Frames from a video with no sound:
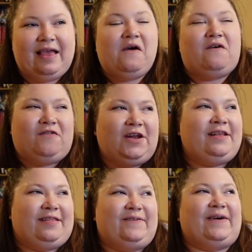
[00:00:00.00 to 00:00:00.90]
Fun
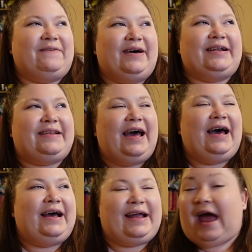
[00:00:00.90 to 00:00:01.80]
is the wrong word.
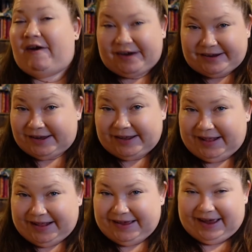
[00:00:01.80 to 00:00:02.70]
They're
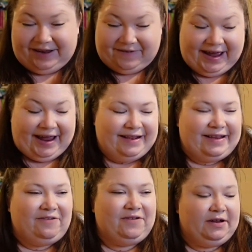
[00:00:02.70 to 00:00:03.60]
characters anyway,
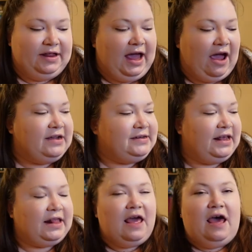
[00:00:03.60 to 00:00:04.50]
definitely
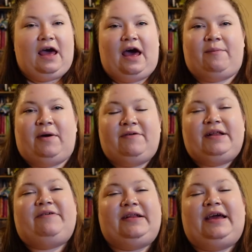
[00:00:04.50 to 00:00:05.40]
characters. I
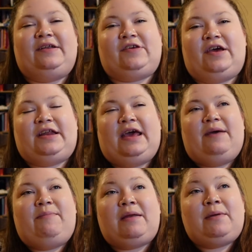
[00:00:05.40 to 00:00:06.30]
really enjoyed it.
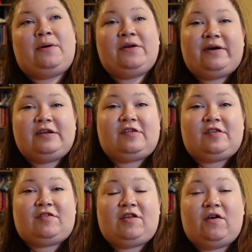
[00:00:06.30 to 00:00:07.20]
It made me want to watch
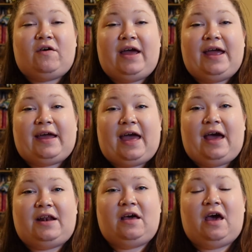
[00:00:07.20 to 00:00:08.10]
Snow White
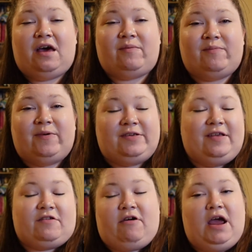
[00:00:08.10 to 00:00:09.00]
again, which
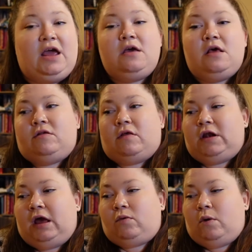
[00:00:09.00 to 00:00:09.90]
is great. So the
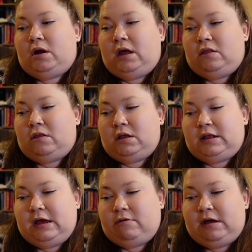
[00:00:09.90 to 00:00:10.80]
next one in the
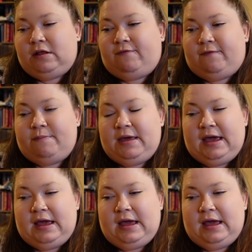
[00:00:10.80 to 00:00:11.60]
series for me